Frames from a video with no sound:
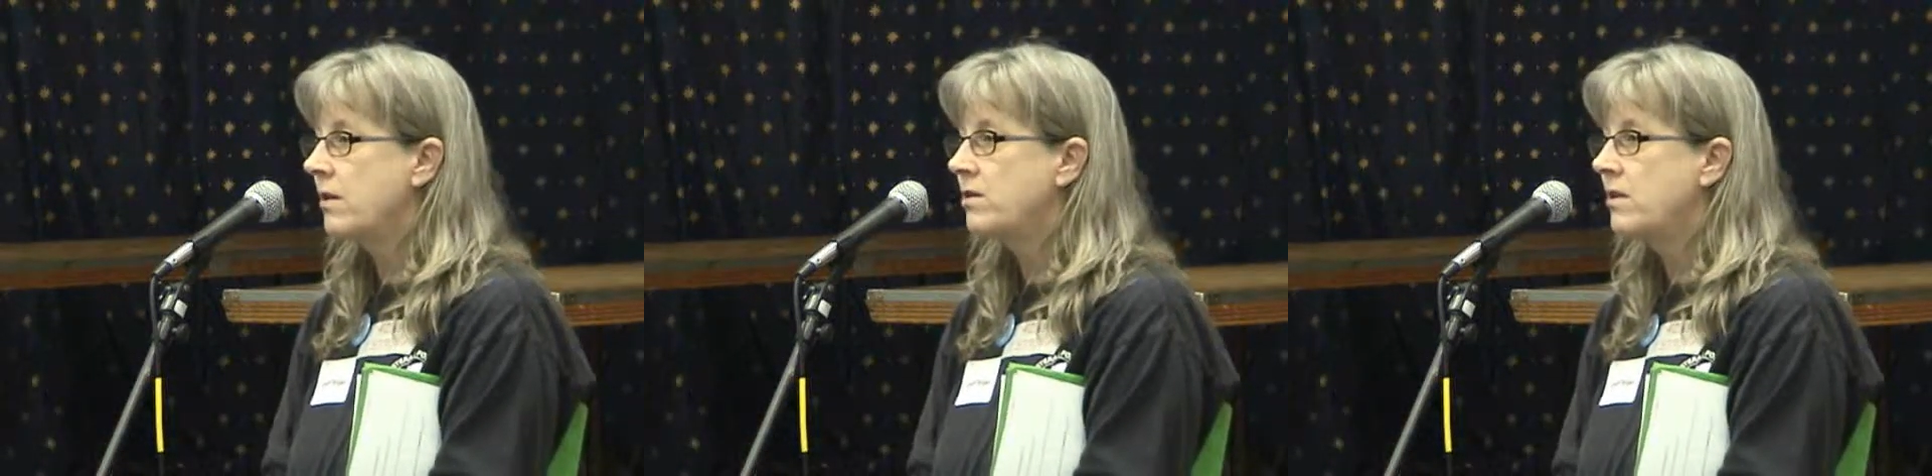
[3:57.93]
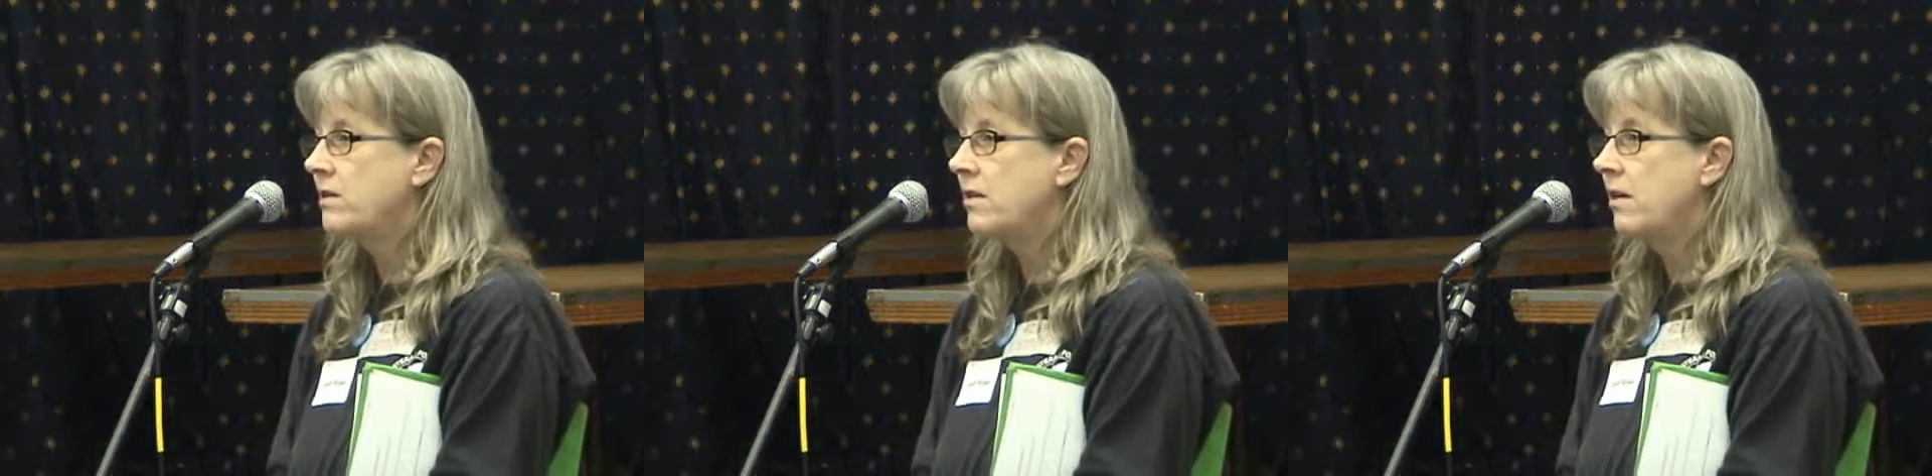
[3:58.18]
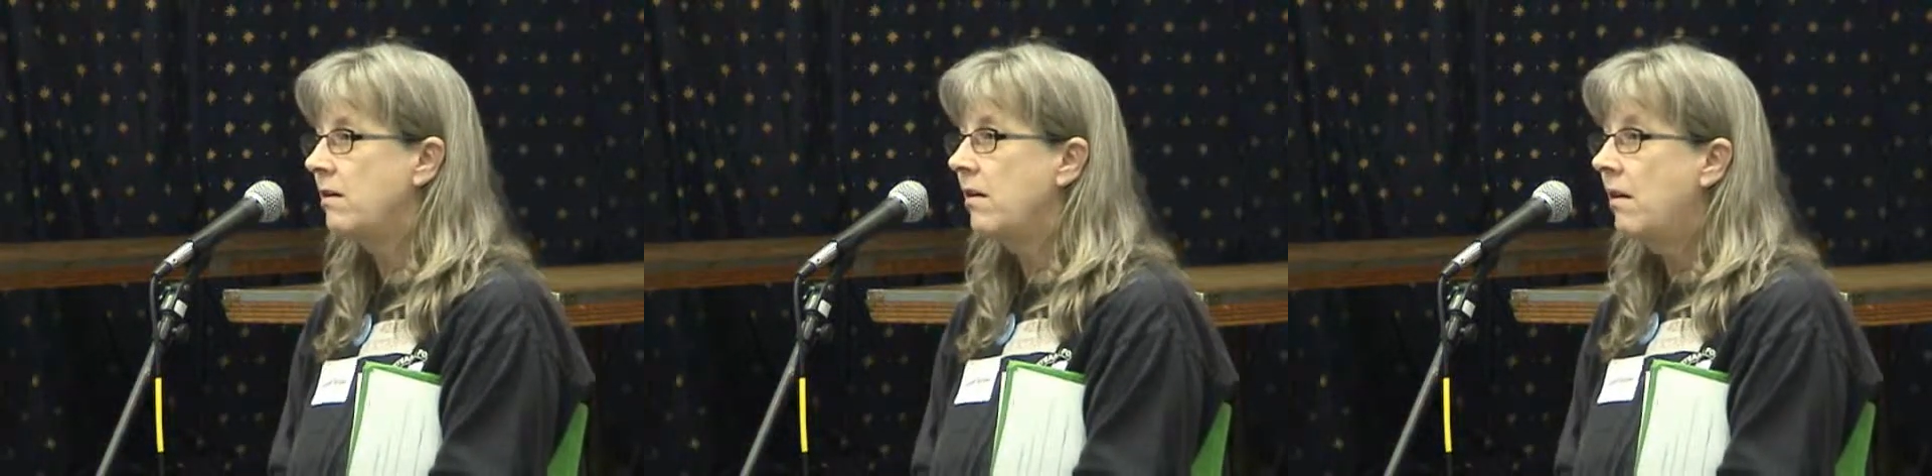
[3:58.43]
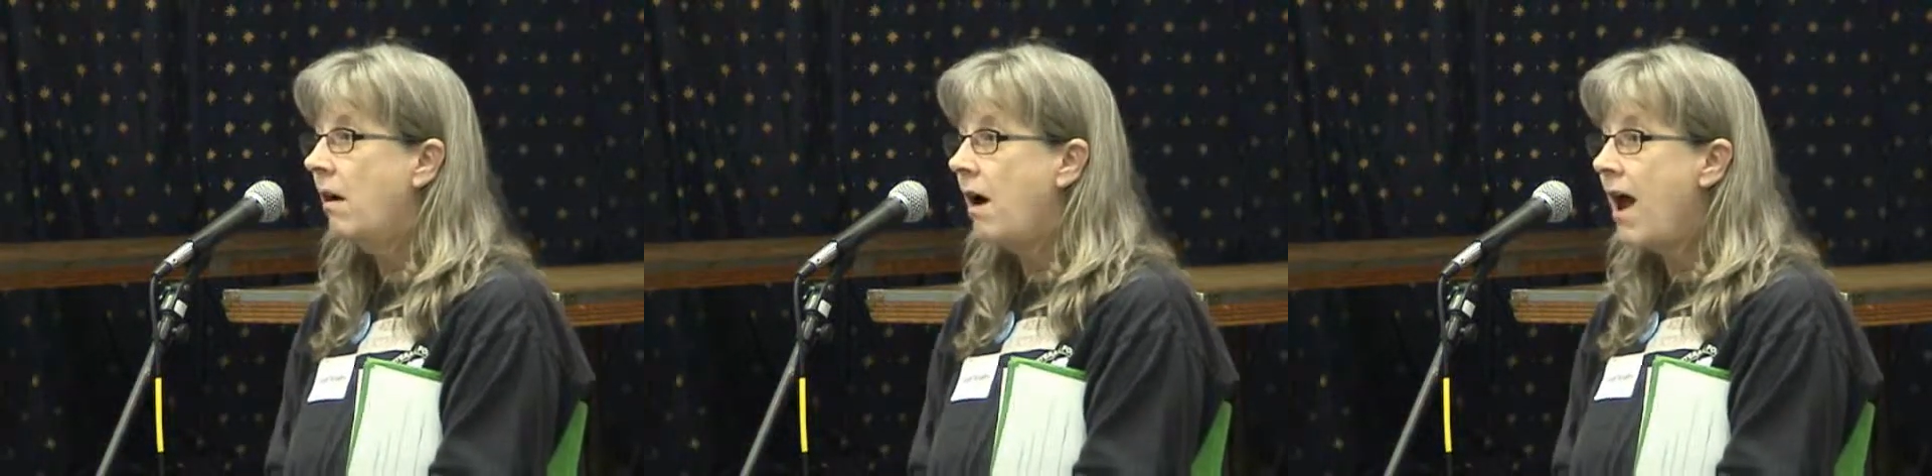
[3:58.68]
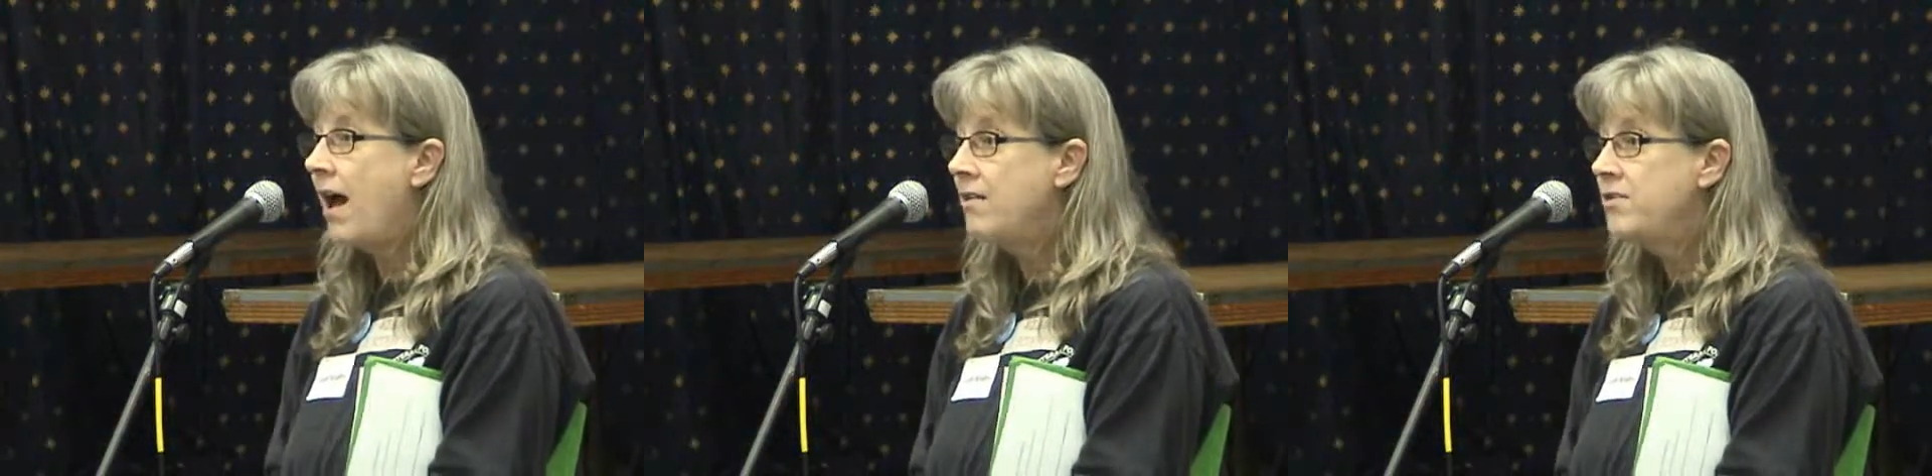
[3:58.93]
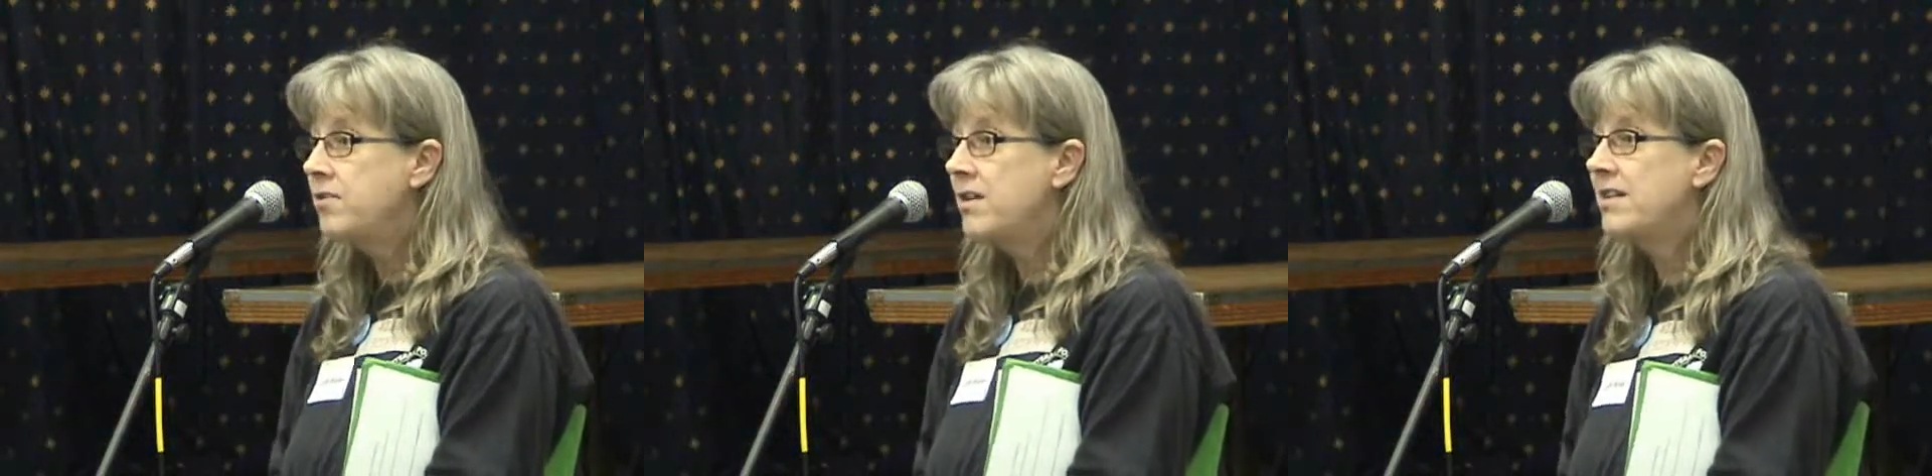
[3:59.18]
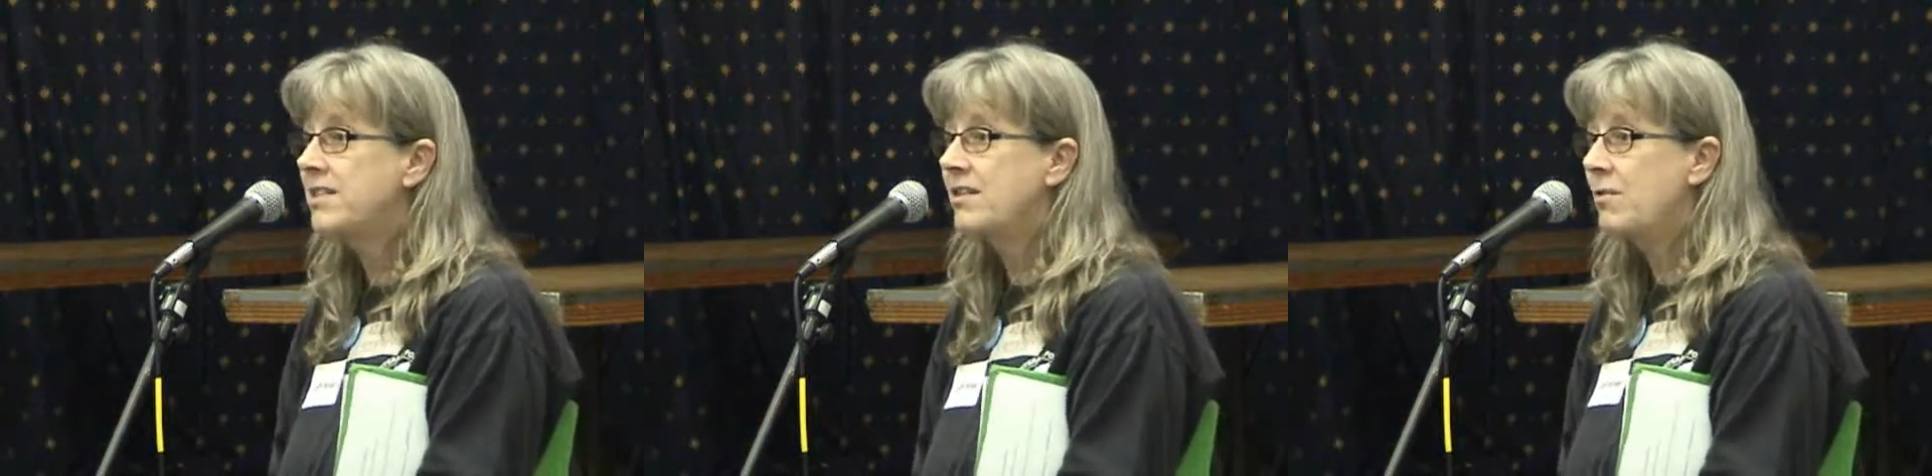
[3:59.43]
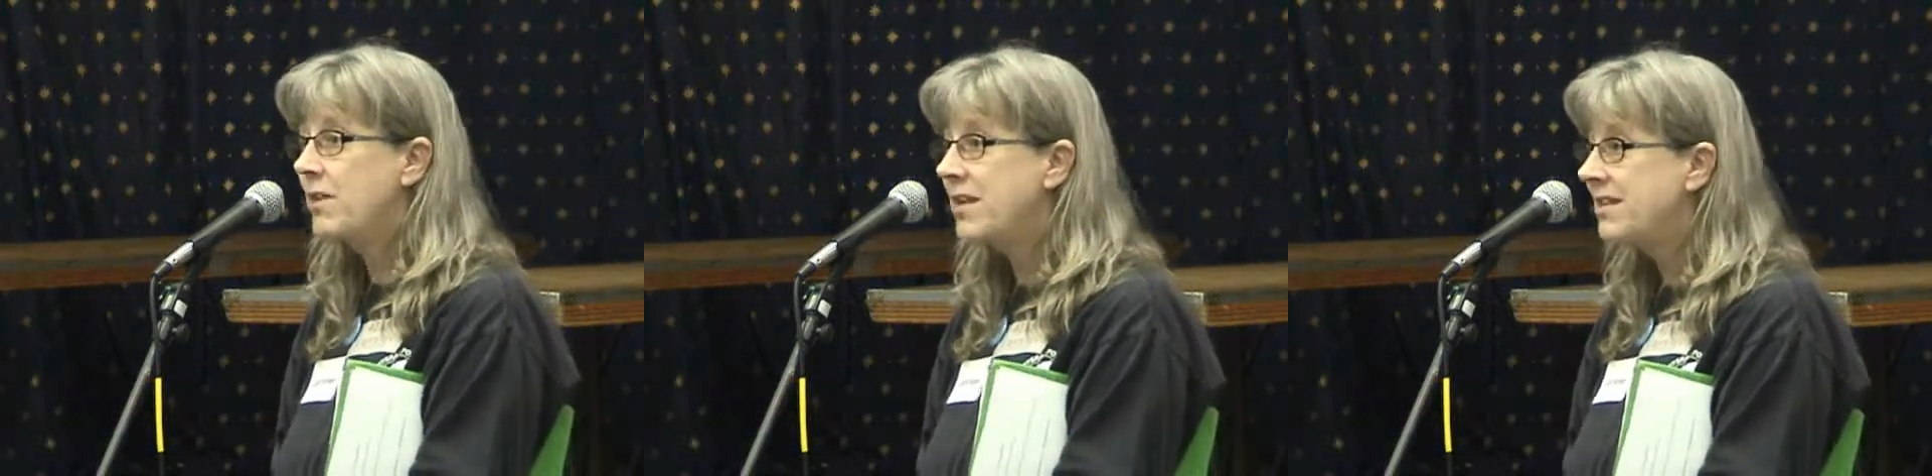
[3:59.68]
and she said, how'd you get so many